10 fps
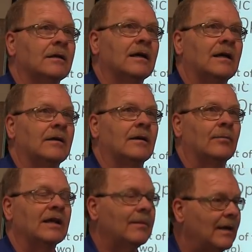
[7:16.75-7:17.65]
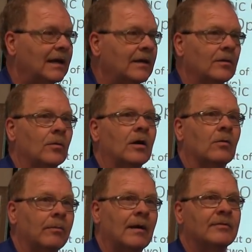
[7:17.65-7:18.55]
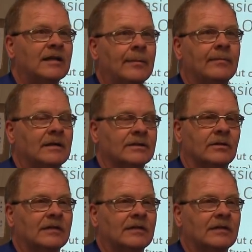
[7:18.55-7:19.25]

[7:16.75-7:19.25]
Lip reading: and bring it back in here tomorrow, and we'll pop a timing belt on.